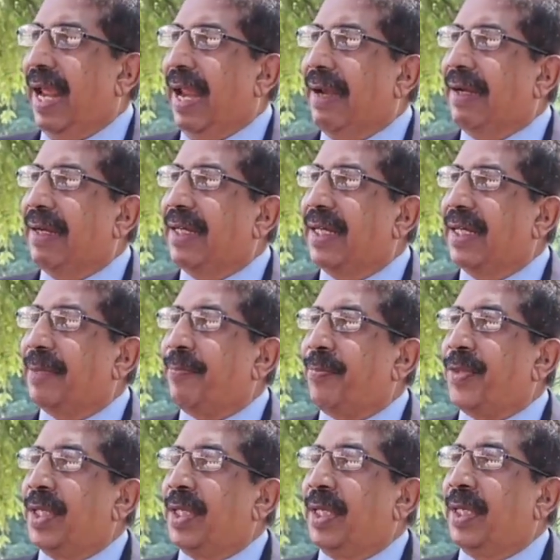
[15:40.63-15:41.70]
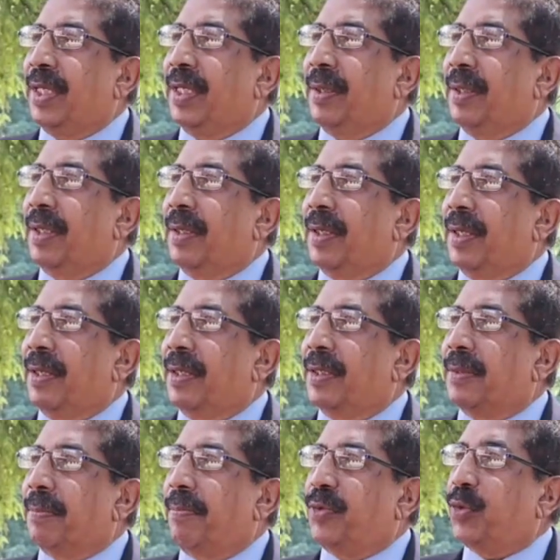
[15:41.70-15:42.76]
And
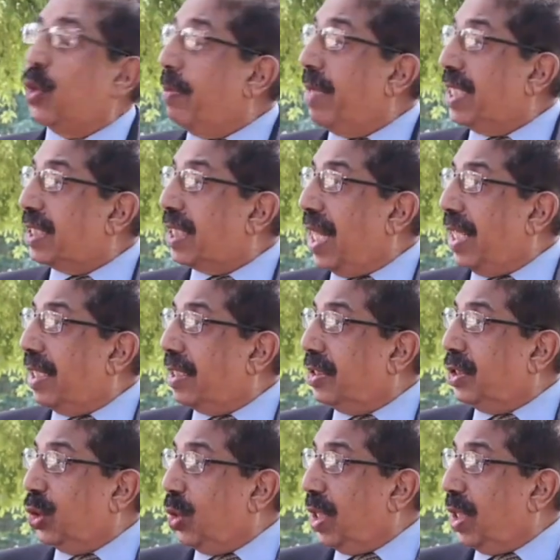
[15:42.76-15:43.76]
she was like